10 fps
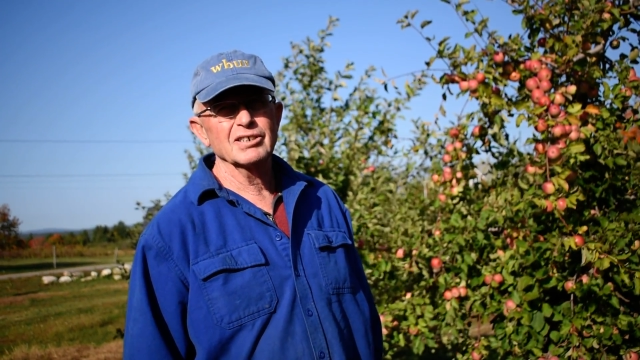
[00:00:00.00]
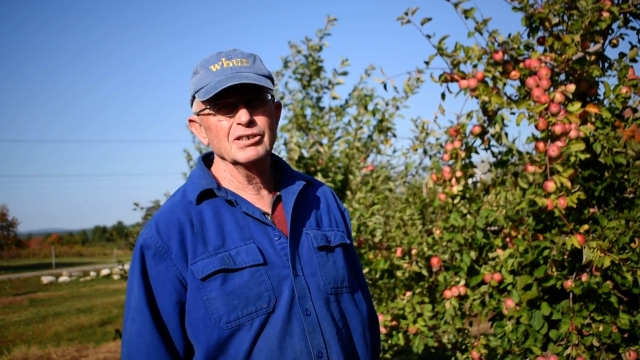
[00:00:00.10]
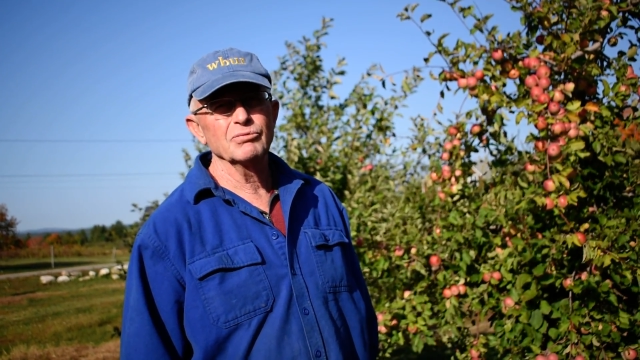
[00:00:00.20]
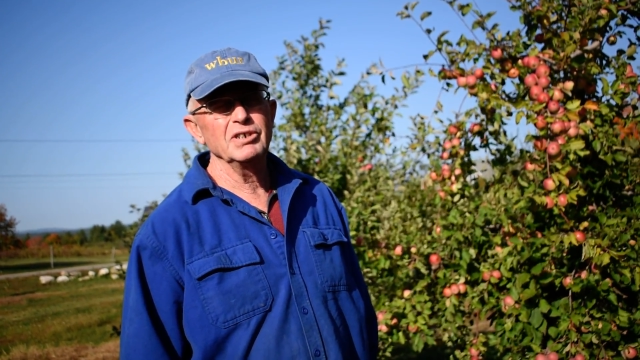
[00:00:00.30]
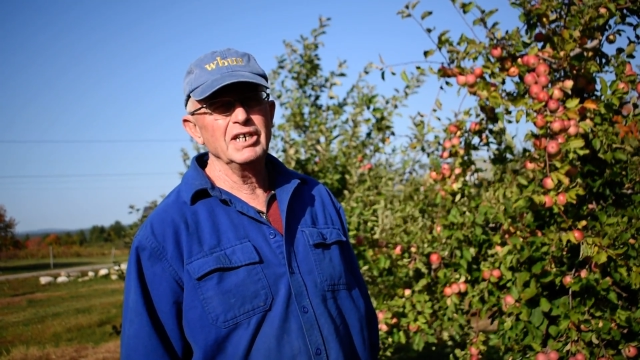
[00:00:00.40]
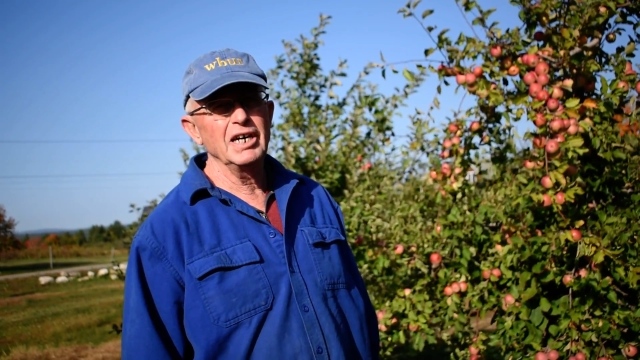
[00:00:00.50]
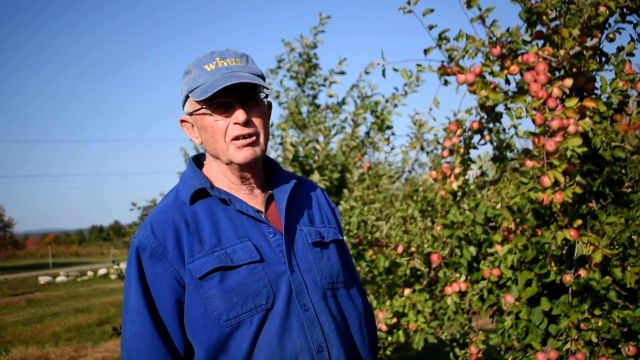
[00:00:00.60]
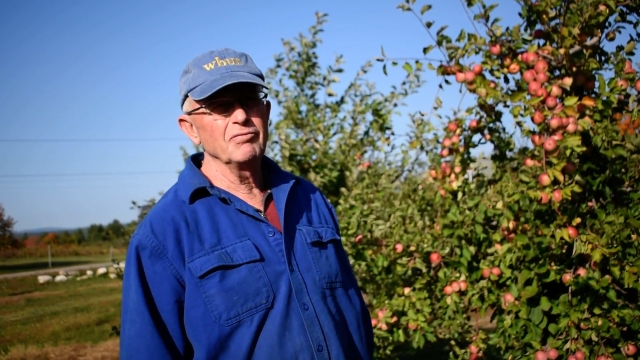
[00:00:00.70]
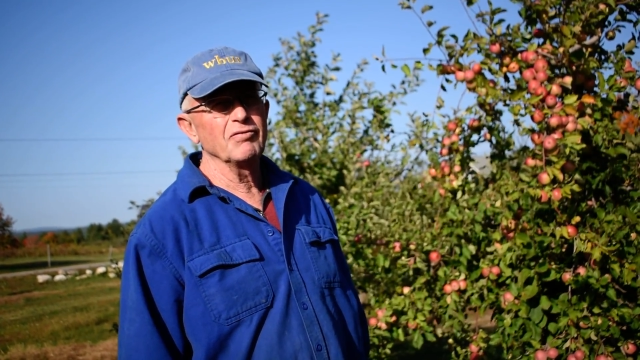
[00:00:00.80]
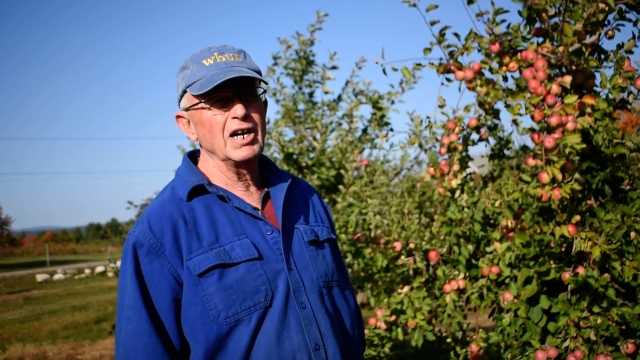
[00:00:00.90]
Because we
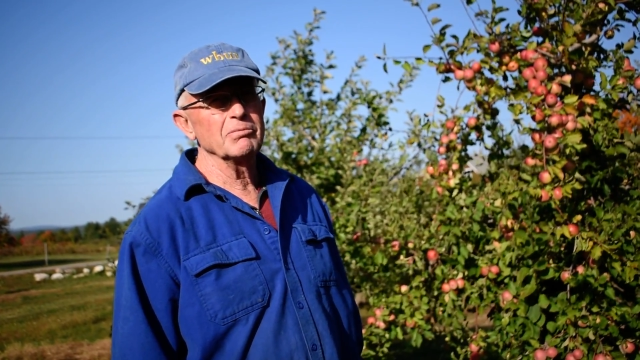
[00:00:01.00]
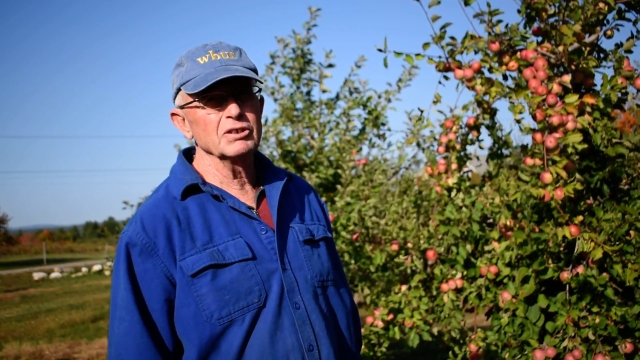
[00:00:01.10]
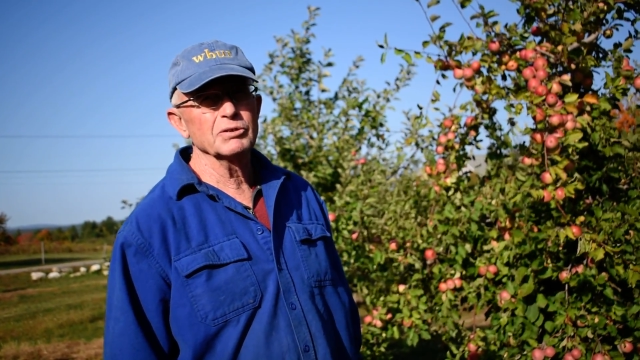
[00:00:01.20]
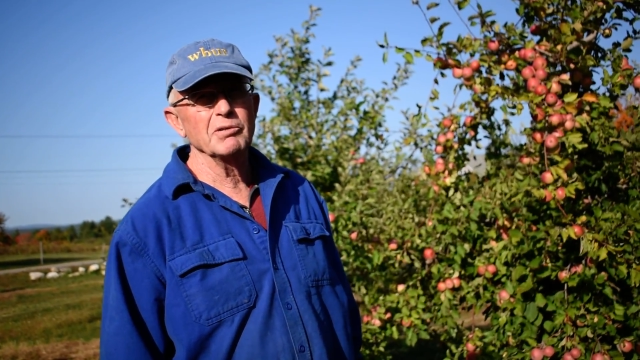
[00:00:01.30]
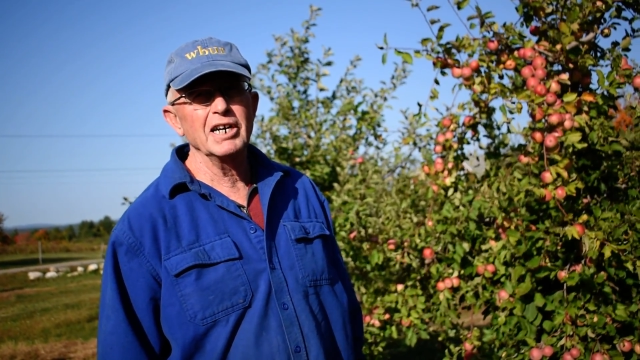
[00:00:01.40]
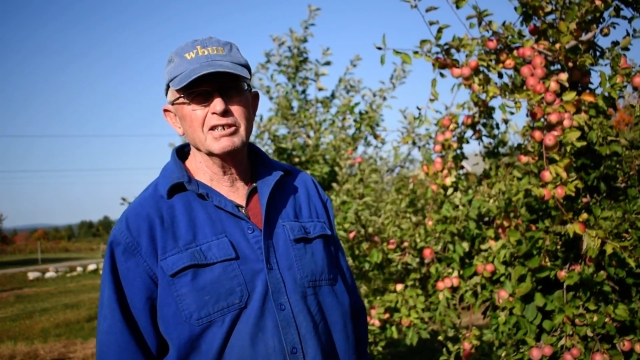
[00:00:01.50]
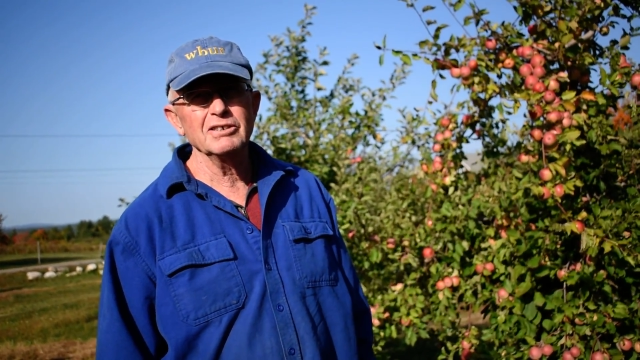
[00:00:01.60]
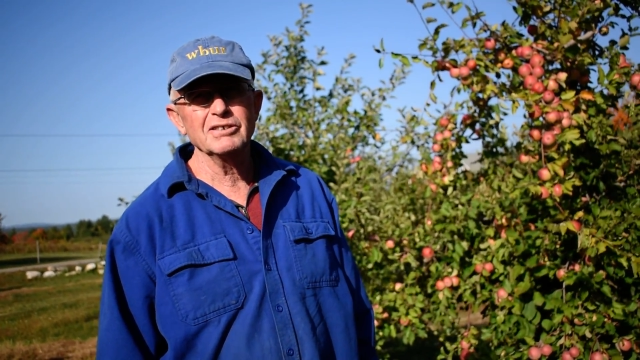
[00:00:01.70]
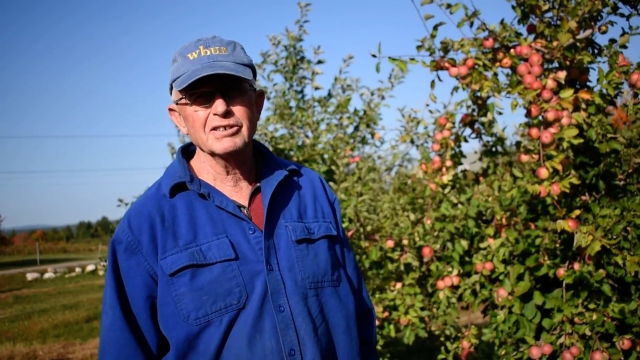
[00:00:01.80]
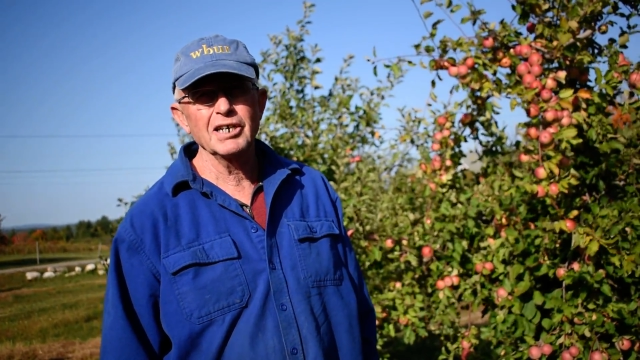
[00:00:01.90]
have farmers
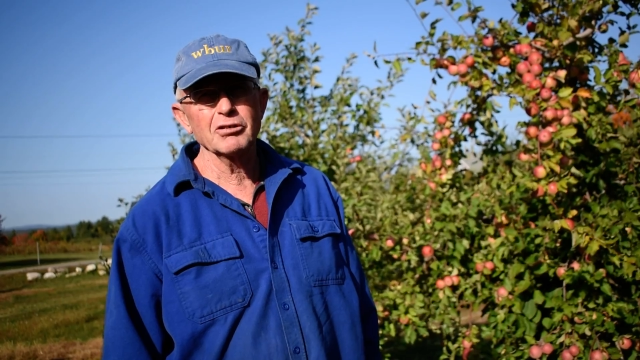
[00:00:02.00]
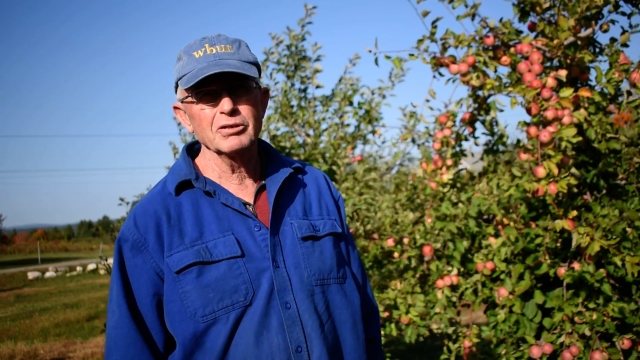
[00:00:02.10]
markets down